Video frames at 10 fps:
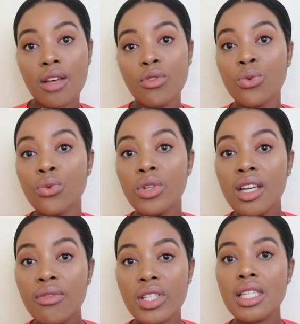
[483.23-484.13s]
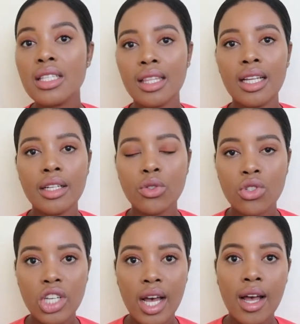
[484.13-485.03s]
Have you revisited the
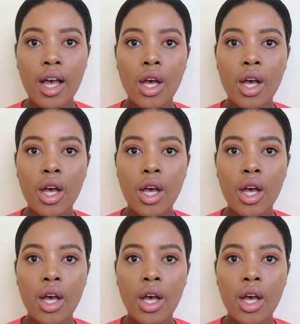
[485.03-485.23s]
literature,